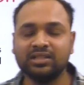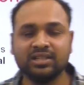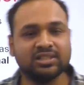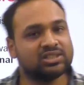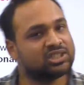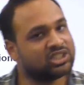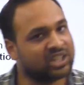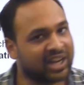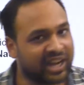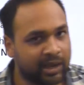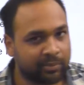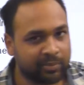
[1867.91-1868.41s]
the
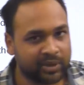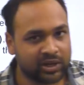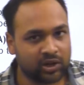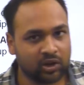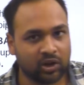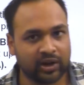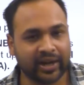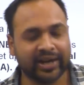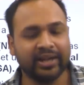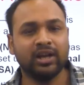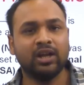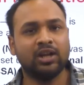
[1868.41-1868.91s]
chairman.
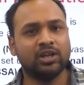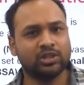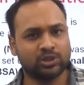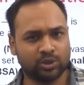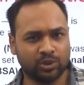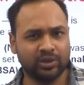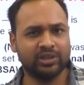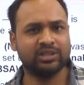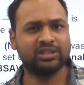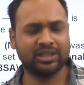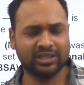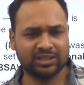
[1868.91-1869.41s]
All right.
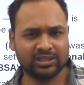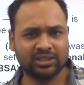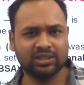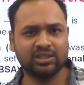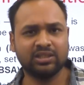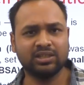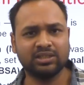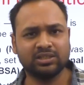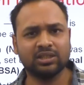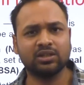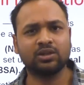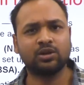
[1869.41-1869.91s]
So it's
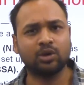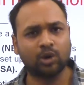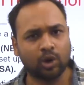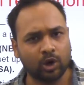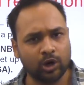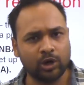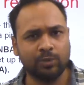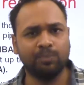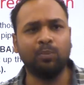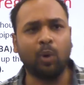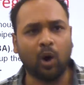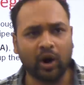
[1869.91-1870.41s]
a
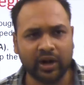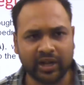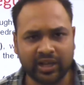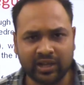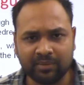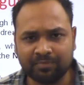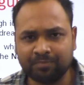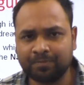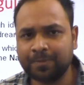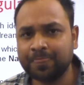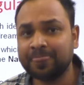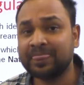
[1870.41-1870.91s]
good
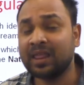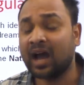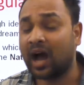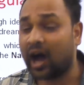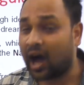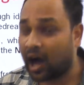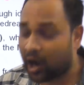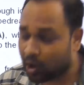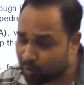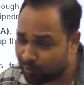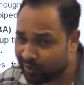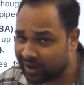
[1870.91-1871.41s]
body.
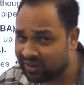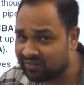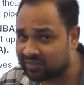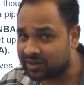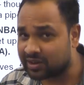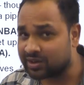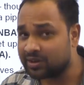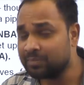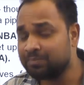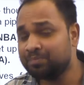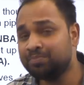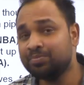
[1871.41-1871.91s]

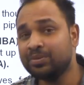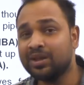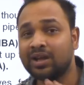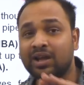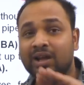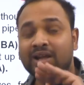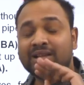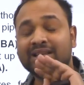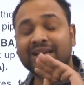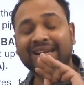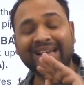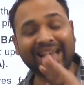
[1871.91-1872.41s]
However,
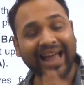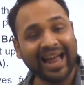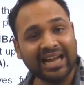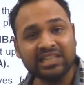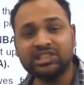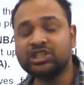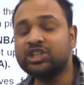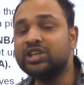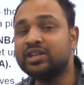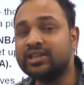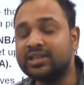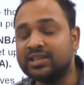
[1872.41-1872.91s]
the
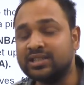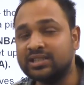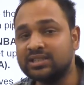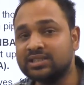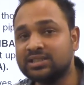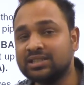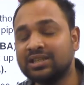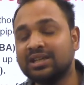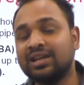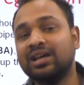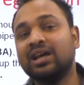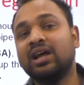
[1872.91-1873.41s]
catch here
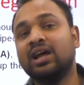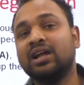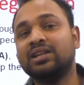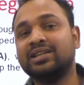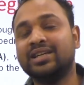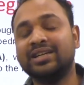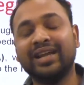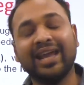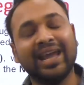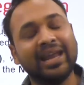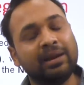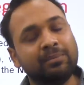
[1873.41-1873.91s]
is
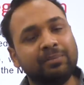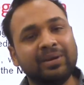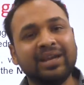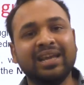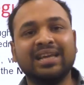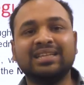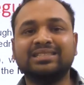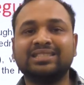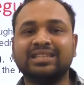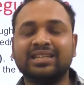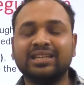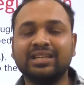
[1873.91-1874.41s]
that
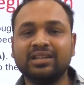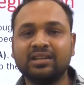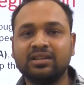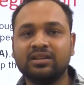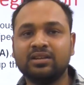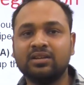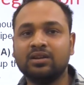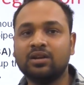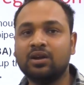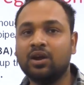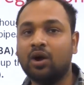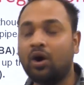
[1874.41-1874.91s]
NBSA,
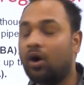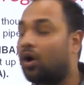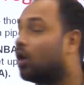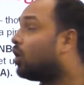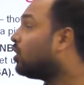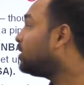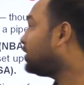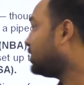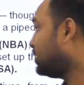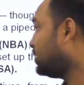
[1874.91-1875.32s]
or